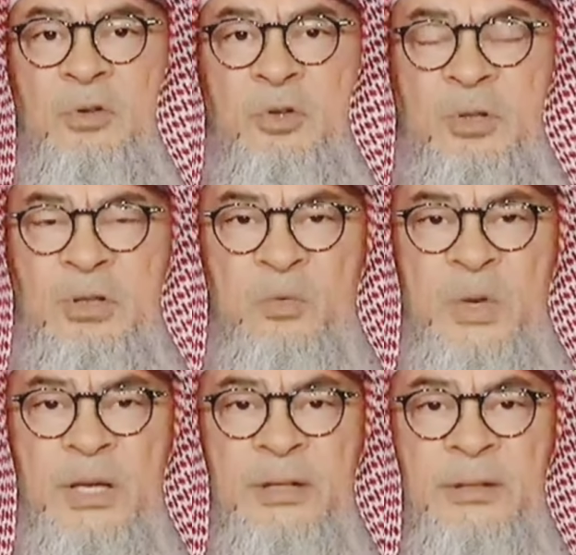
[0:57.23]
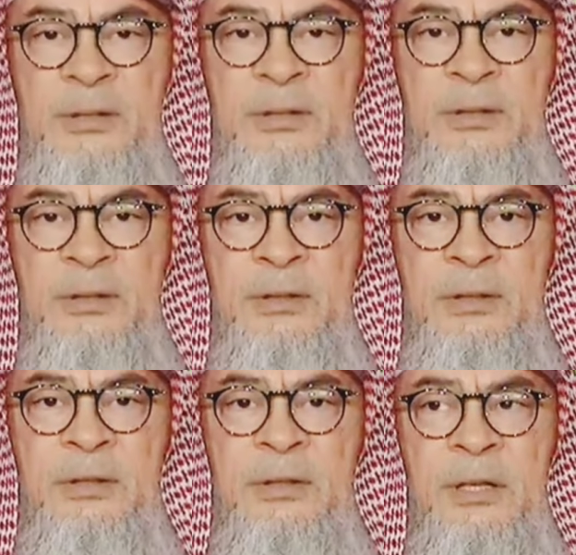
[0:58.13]
during the week.
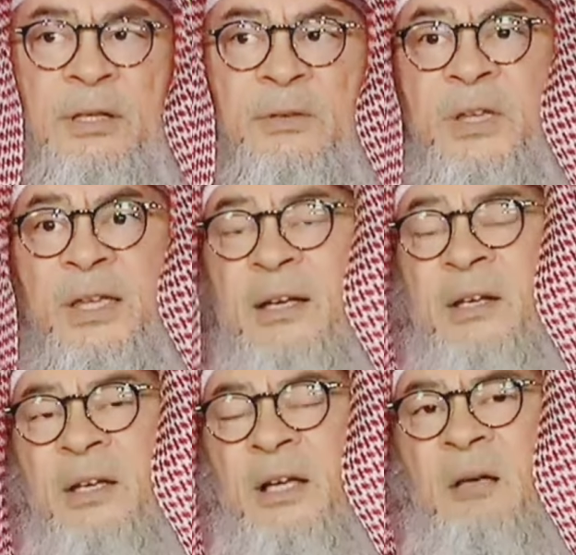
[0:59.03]
And if they agree,